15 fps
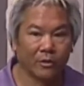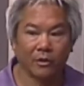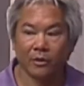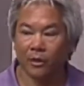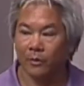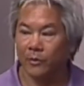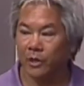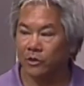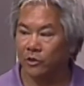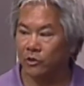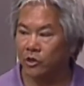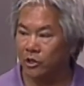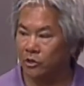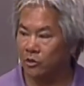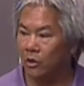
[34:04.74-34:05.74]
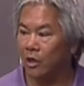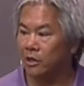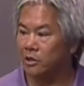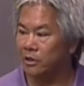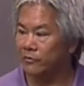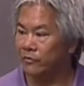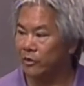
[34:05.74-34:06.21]
and alumni associations are
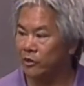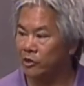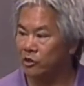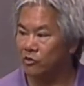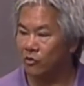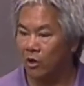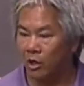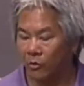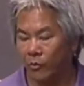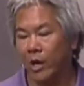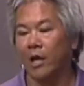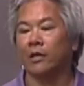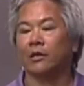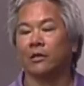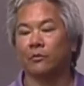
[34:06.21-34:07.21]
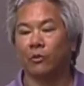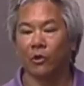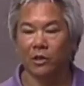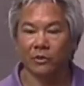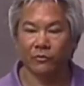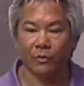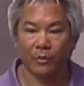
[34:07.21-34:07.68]
actually very strong rallying
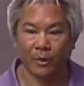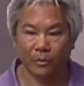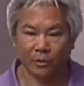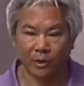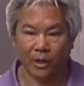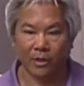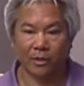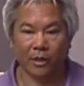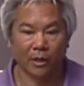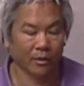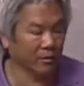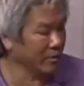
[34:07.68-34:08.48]
points for people to get together